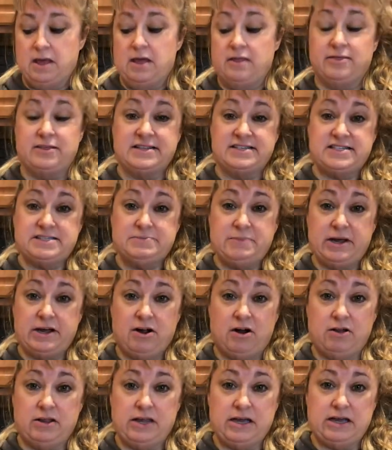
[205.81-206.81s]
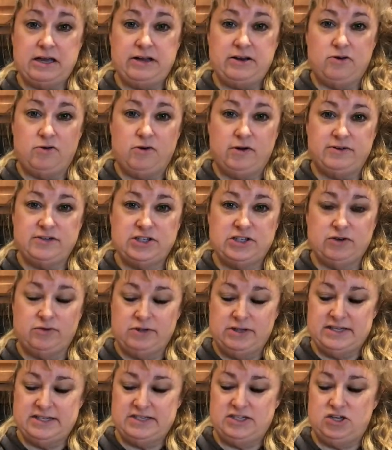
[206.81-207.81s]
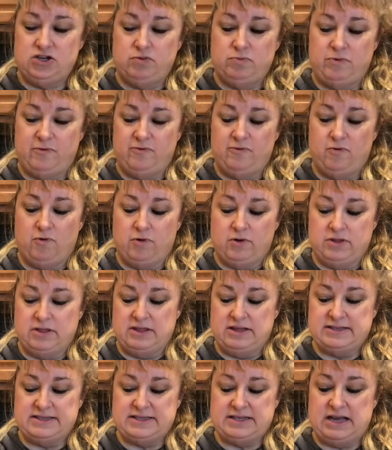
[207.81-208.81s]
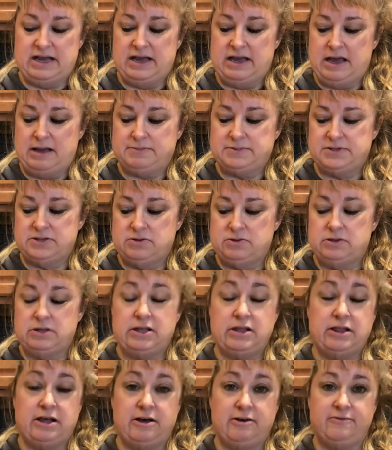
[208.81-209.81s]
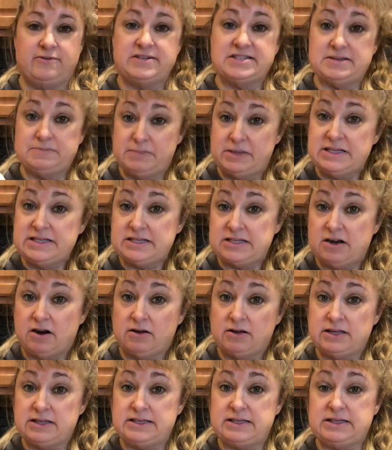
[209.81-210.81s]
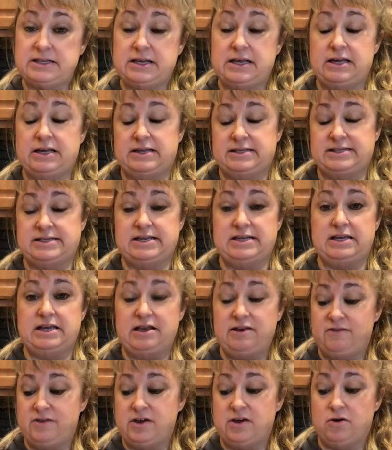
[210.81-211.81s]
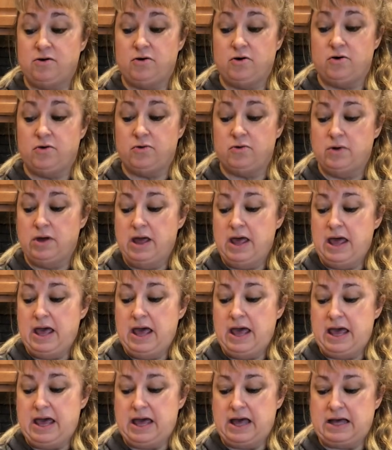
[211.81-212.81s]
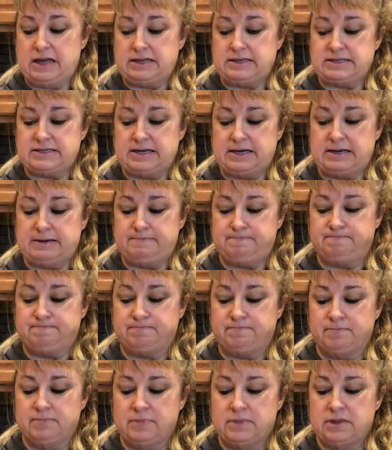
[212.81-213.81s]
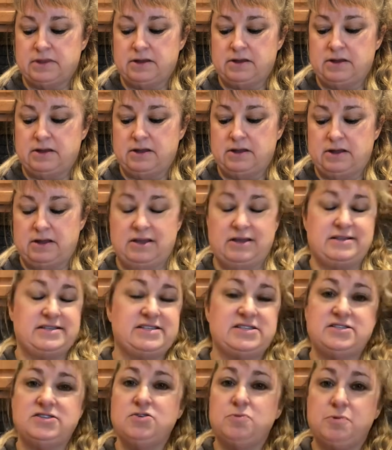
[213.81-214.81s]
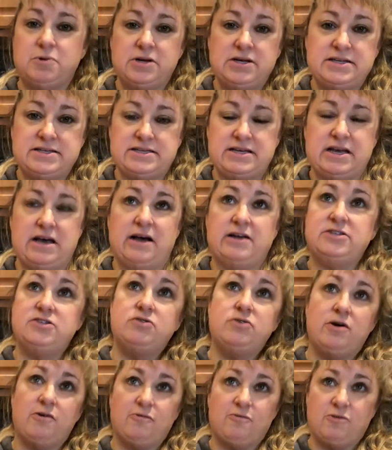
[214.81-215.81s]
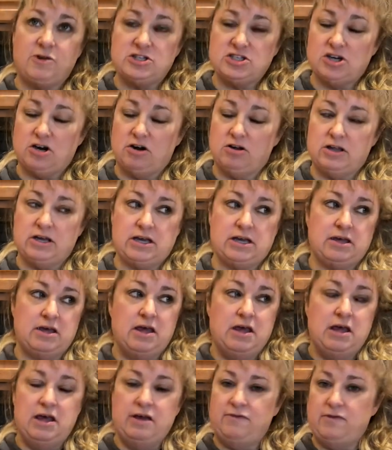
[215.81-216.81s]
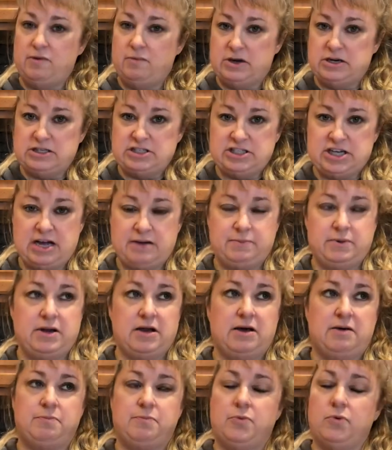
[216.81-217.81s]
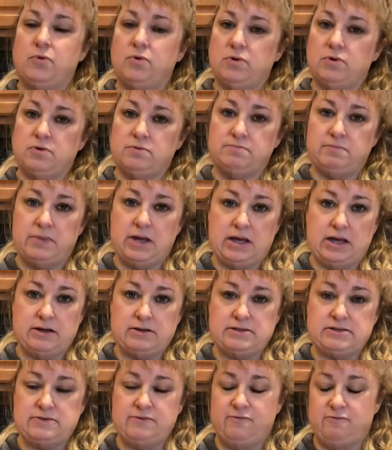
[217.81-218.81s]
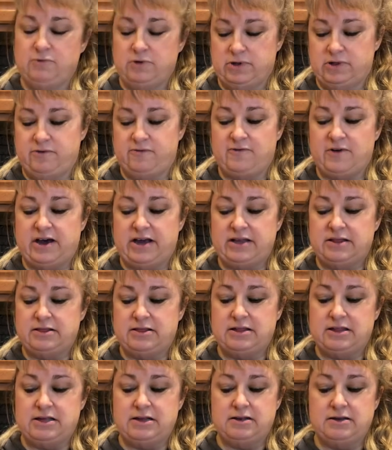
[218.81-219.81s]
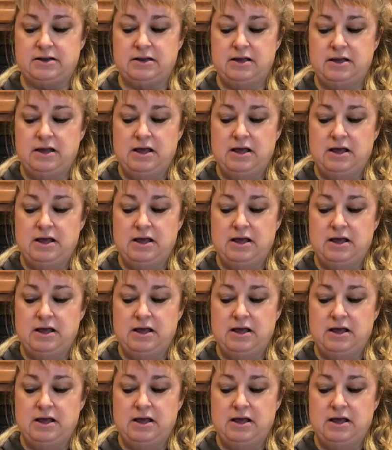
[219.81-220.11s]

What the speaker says: this is my garlic. I know I've showed this to you before. This I absolutely love. It's minced garlic. It's an EVOO, and it's super easy. I do have fresh garlic if I want to chop it up or make it really fine, thin,